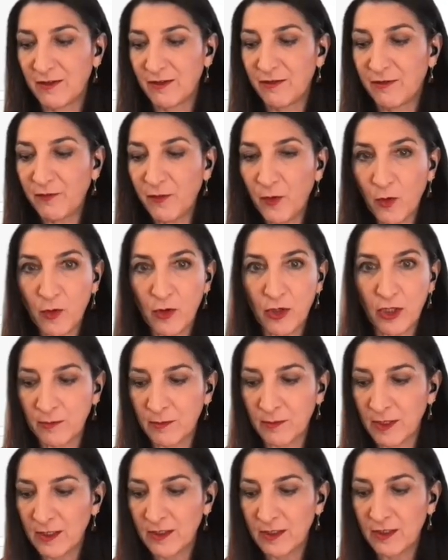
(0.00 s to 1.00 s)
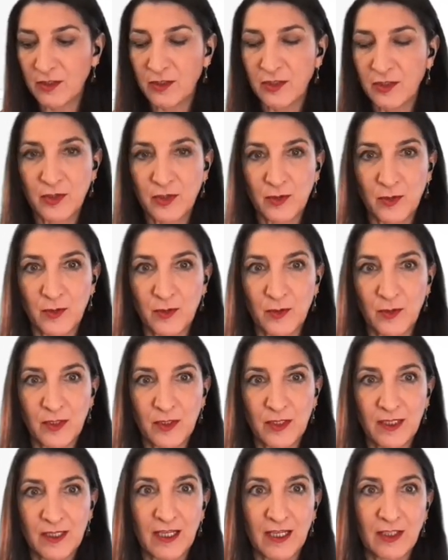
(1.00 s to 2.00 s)
form to
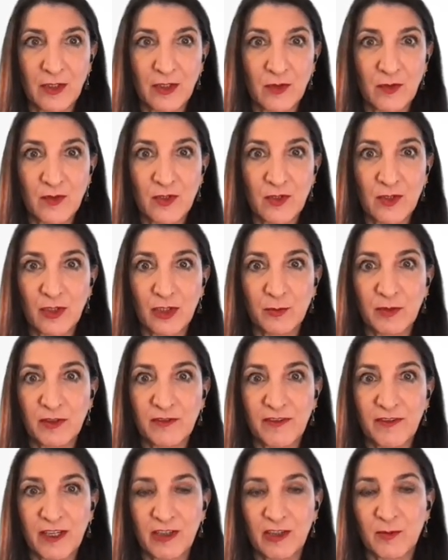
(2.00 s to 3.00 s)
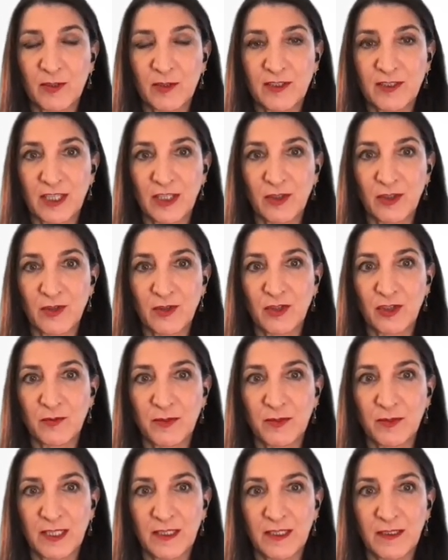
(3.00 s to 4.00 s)
use global variables, and you should
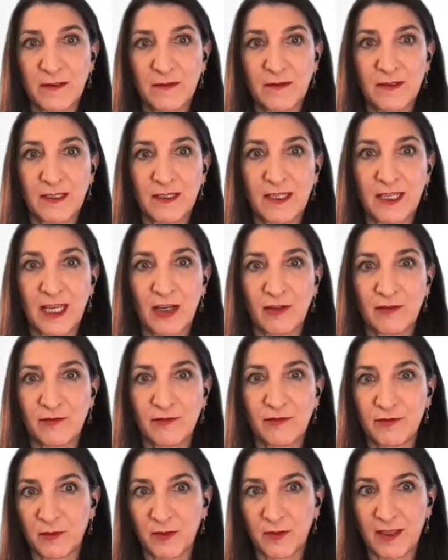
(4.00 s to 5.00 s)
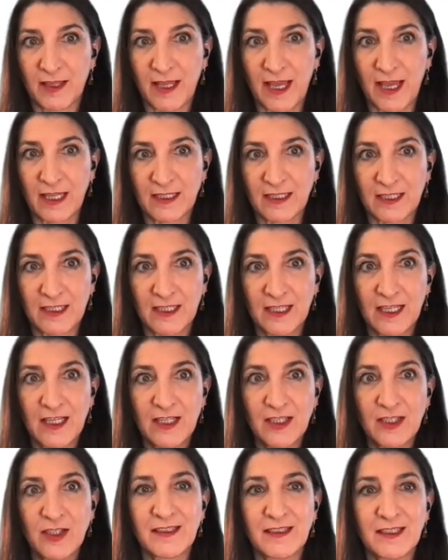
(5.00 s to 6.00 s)
be careful with that.
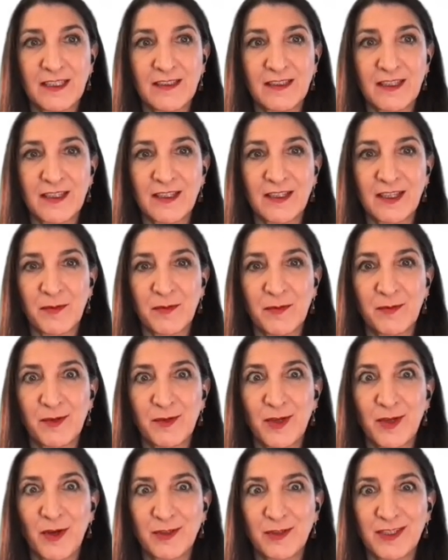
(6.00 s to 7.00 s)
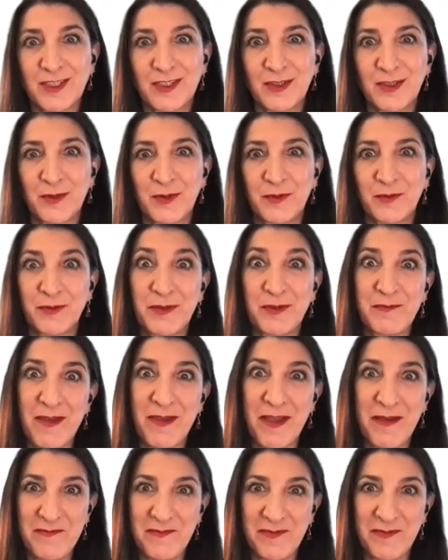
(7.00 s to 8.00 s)
So these are some notes to
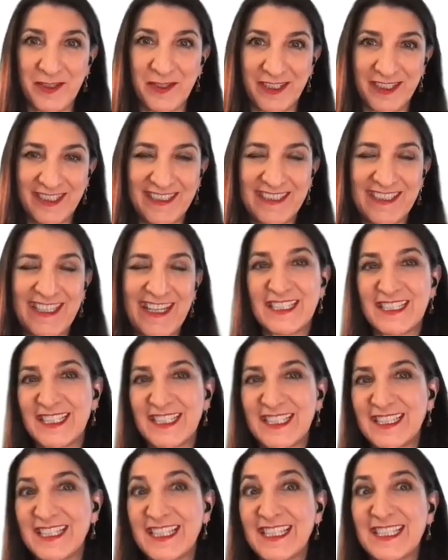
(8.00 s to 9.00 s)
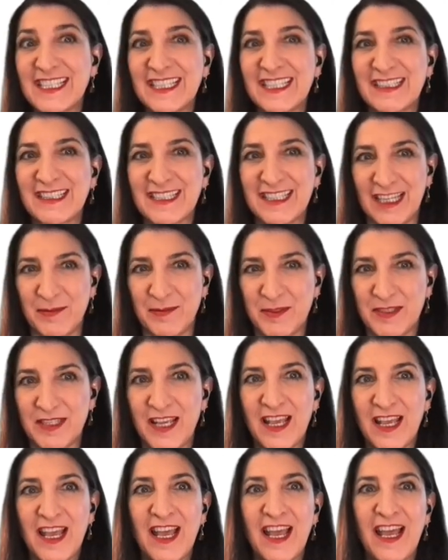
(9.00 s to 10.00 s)
remember, these little tips.
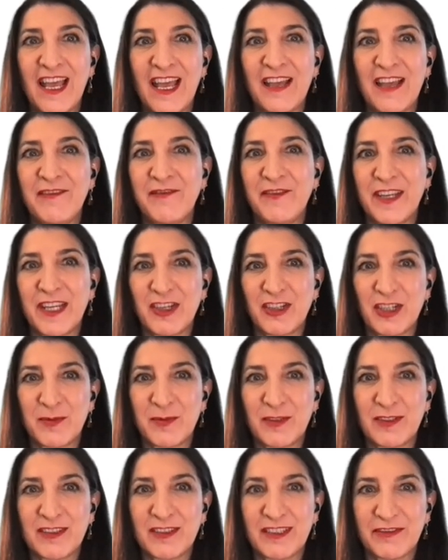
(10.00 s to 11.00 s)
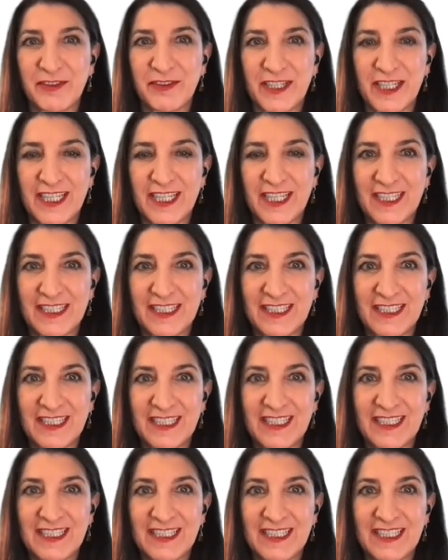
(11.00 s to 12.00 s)
A variable defined
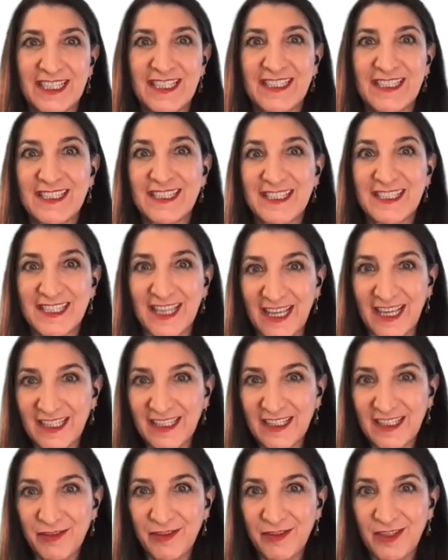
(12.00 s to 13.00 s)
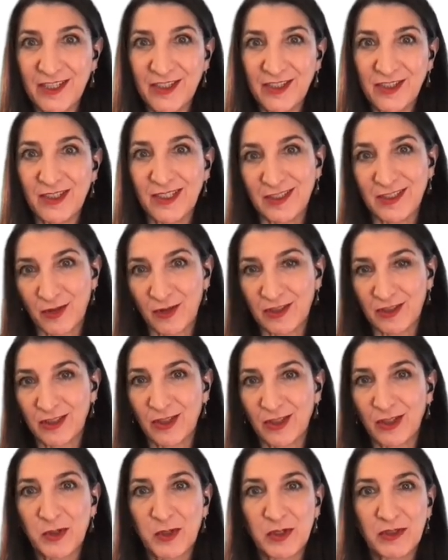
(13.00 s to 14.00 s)
inside a function is called a
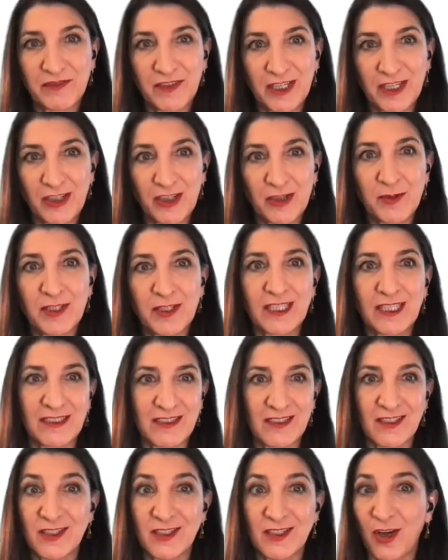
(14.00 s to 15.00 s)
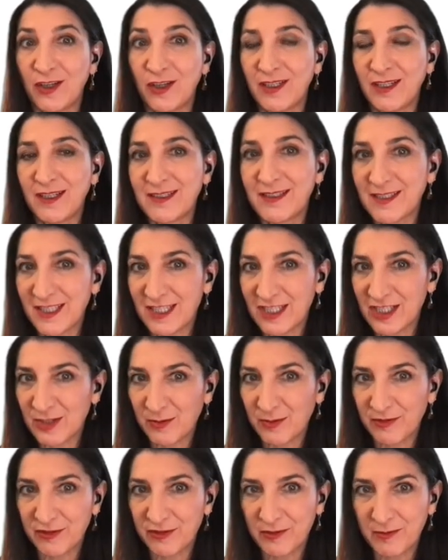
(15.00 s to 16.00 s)
local variable and is not
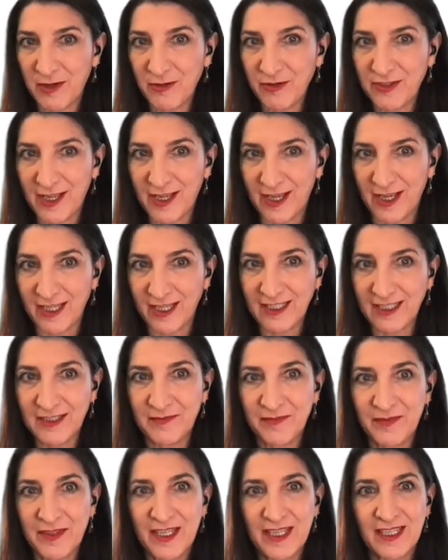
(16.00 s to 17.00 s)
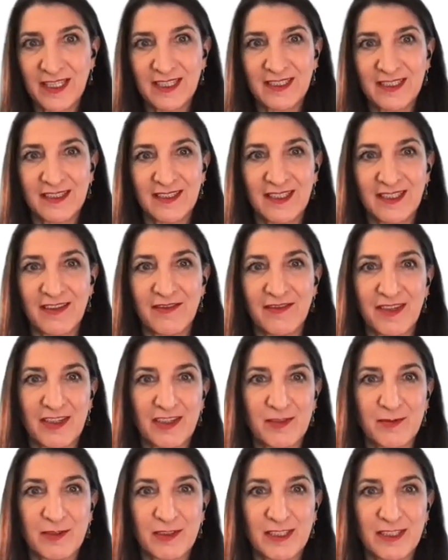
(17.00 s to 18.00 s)
accessible from outside. A
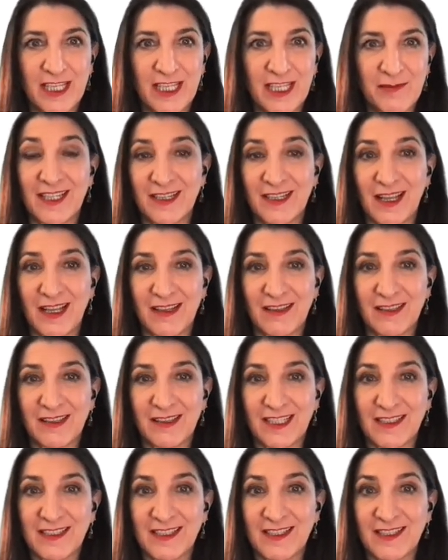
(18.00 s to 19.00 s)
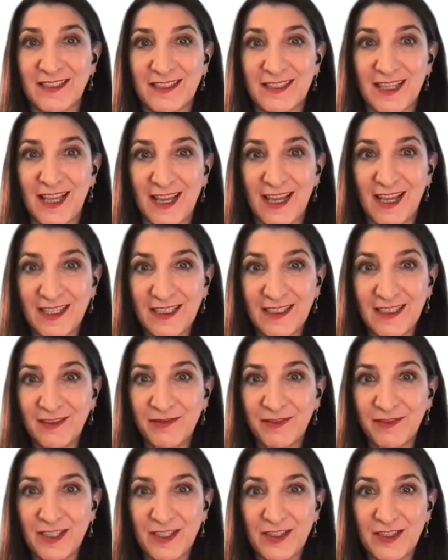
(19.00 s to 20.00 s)
variable name that is inside the
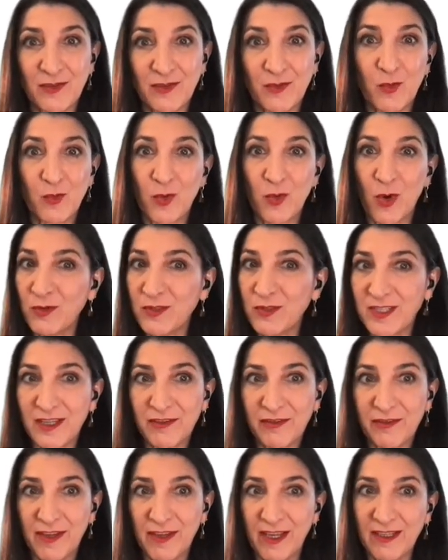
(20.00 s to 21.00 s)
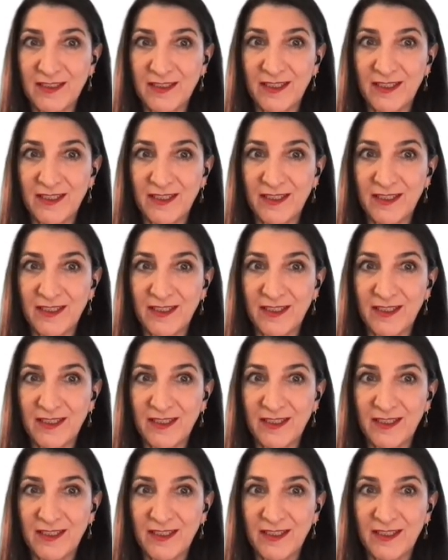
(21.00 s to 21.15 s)
function won't affect